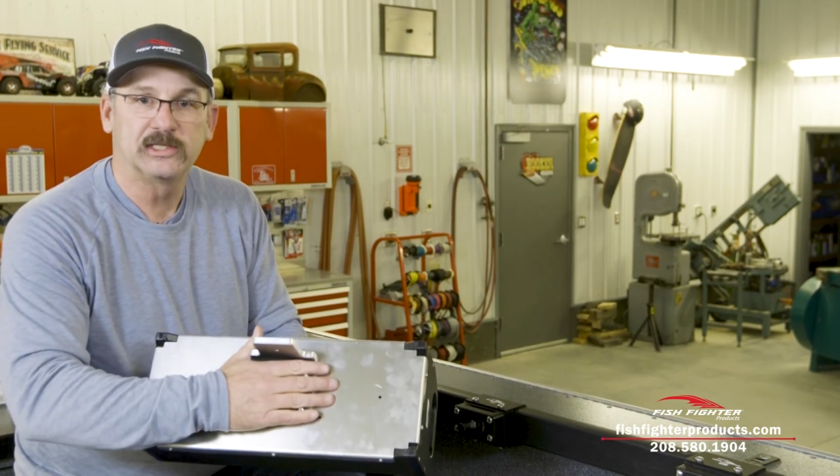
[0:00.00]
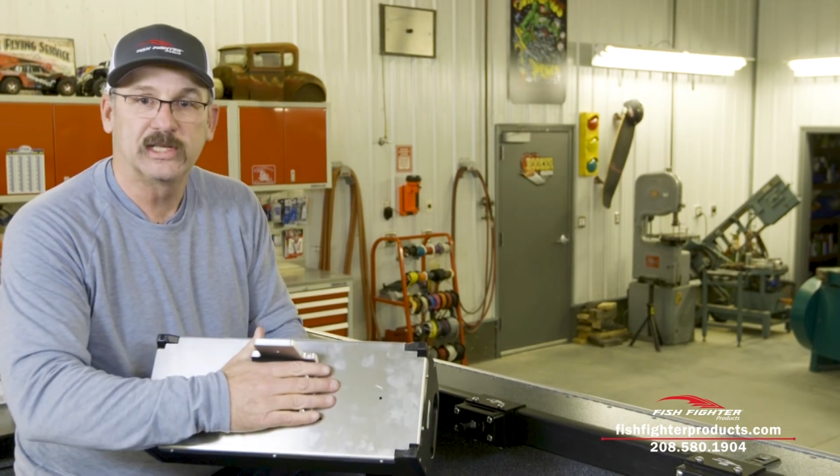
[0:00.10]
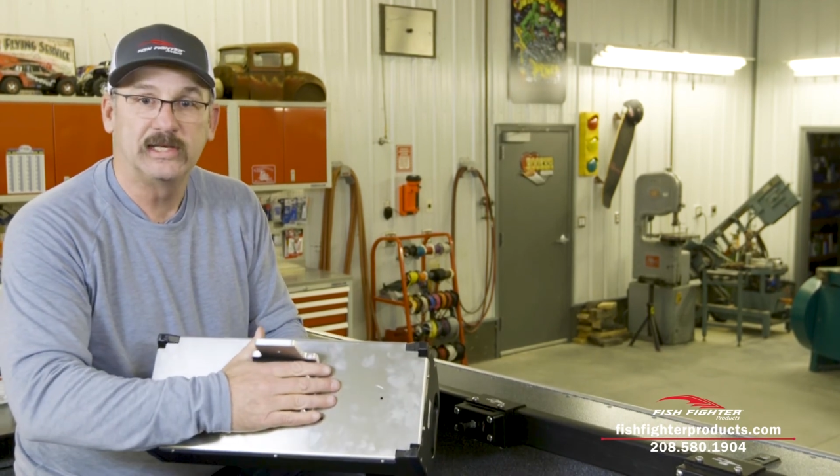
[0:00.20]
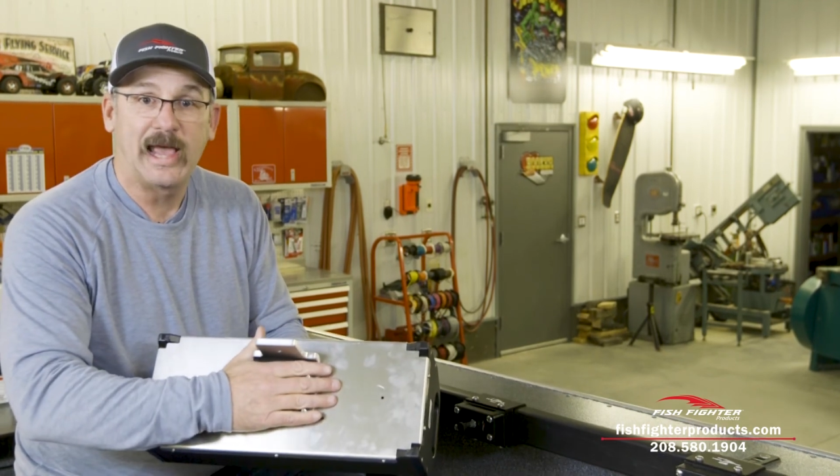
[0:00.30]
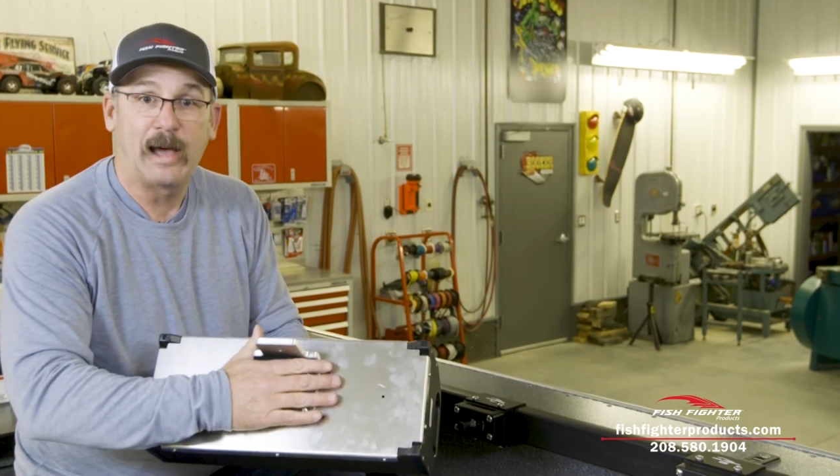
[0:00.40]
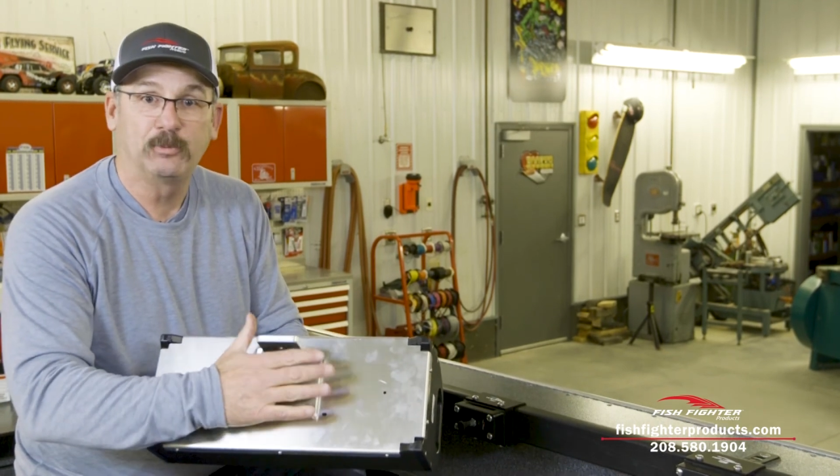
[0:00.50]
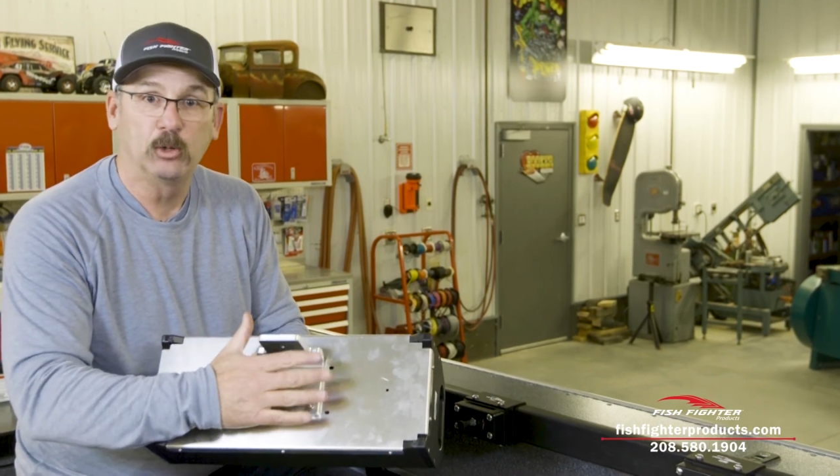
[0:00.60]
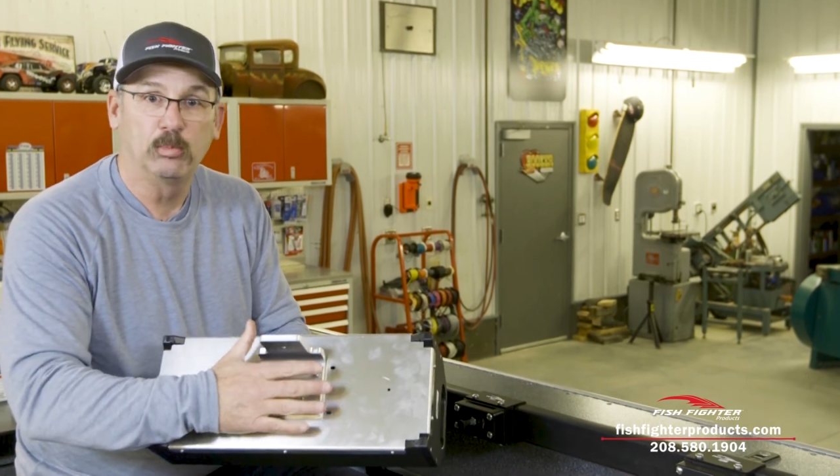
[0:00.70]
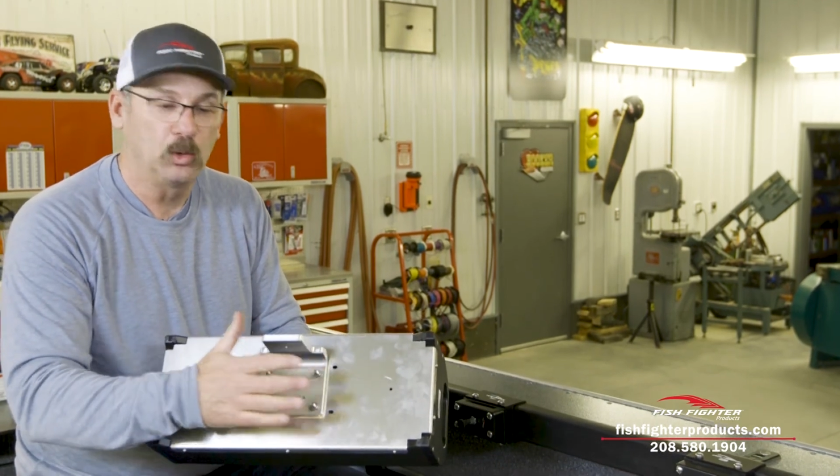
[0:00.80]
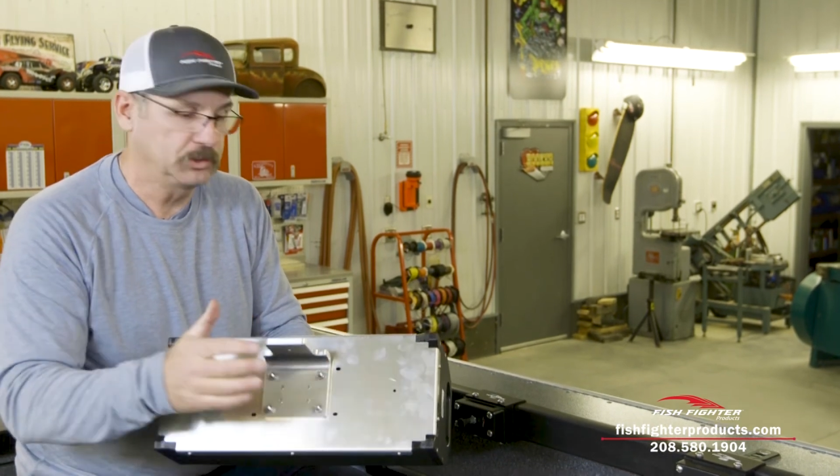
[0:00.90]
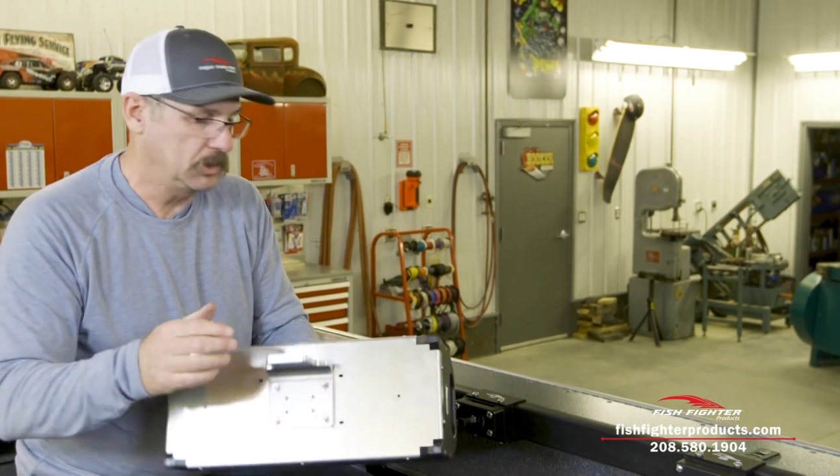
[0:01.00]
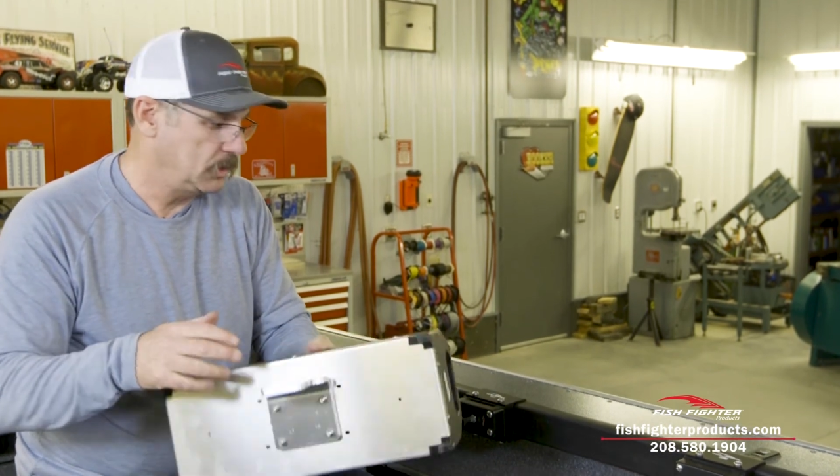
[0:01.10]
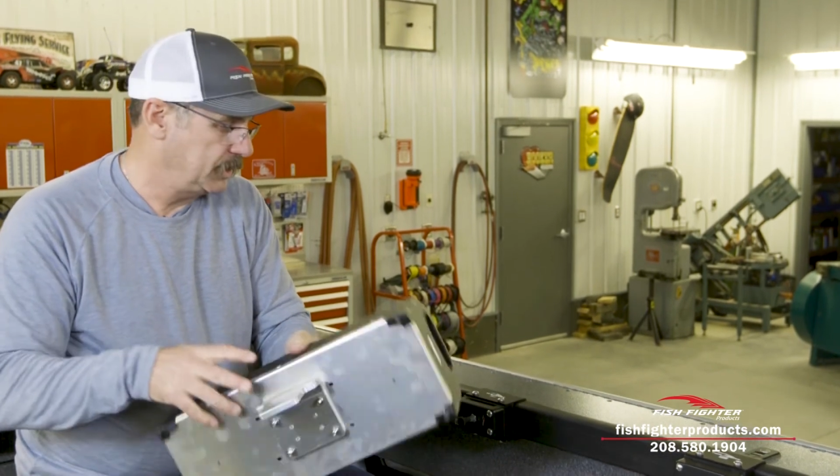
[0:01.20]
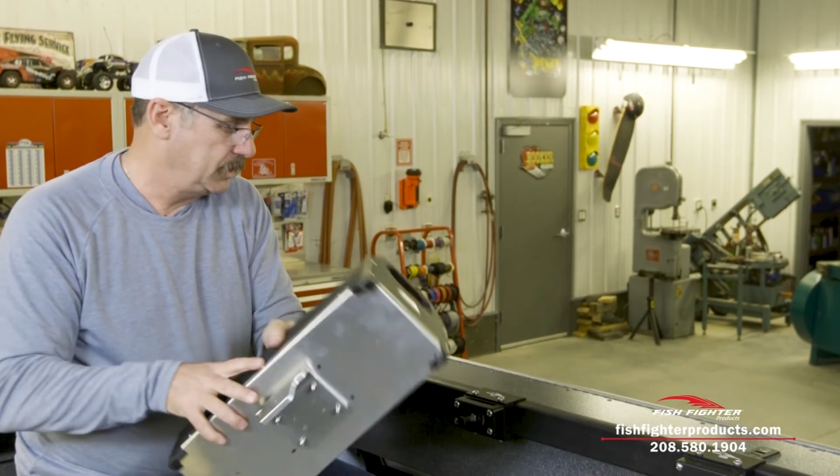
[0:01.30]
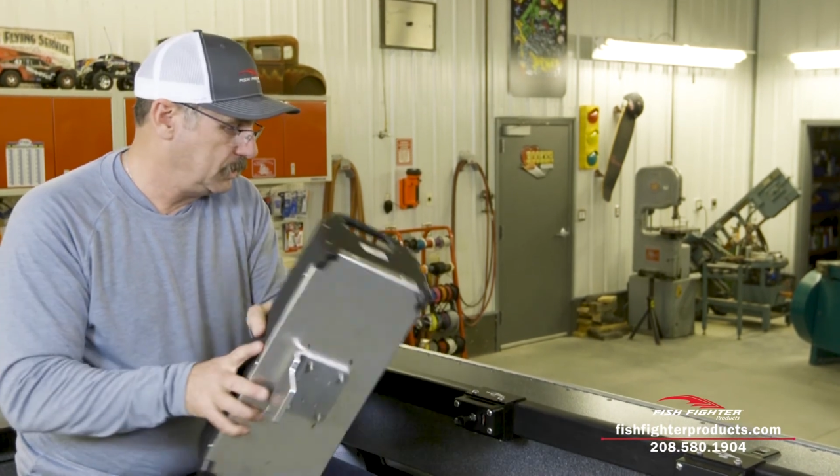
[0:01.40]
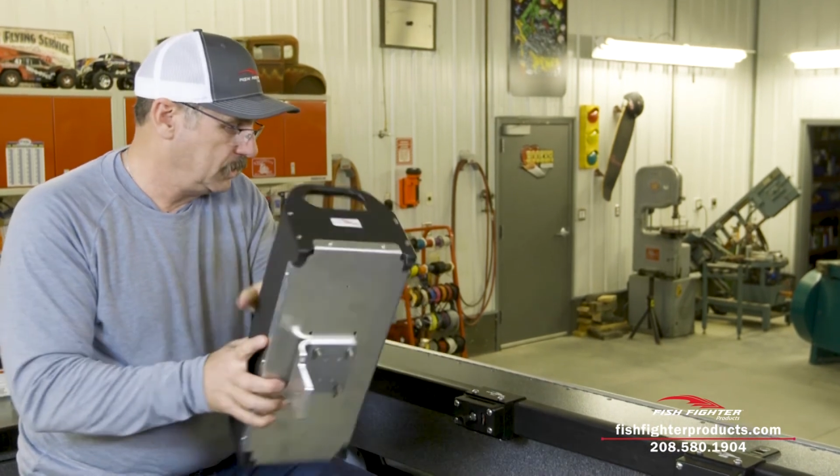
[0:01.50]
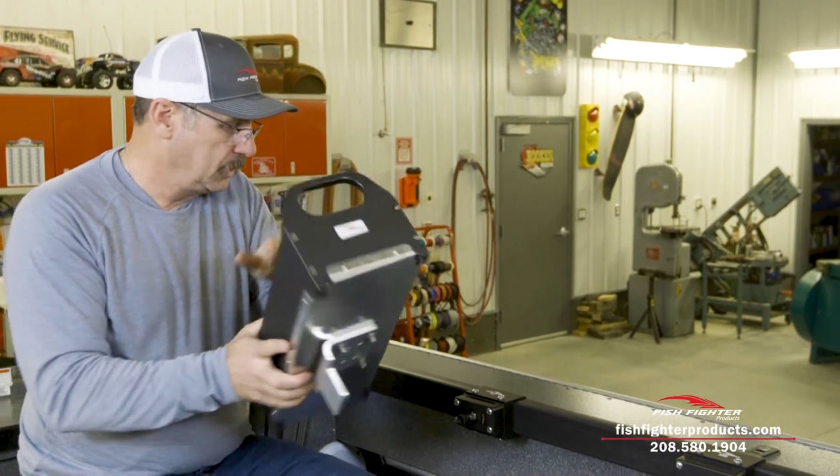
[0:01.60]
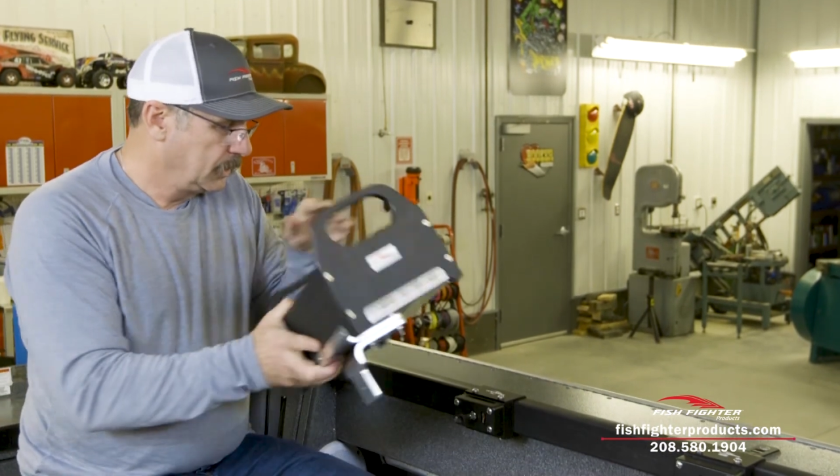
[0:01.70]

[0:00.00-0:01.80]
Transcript: this adapter bolted on here.